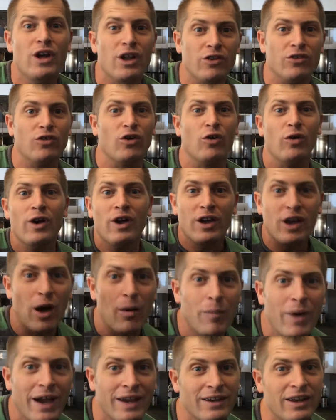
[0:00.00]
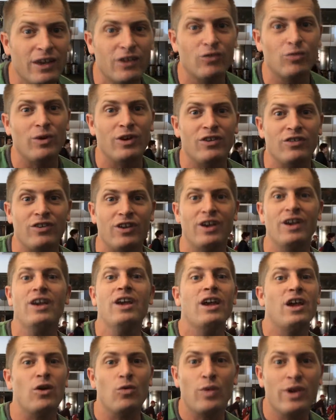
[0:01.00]
And so come back next Wednesday,
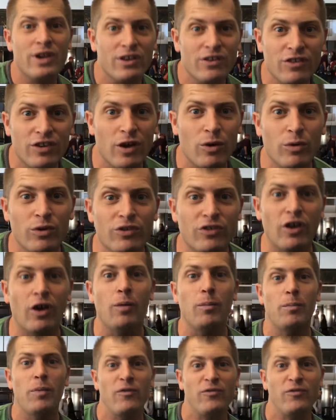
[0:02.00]
and we can say what's up.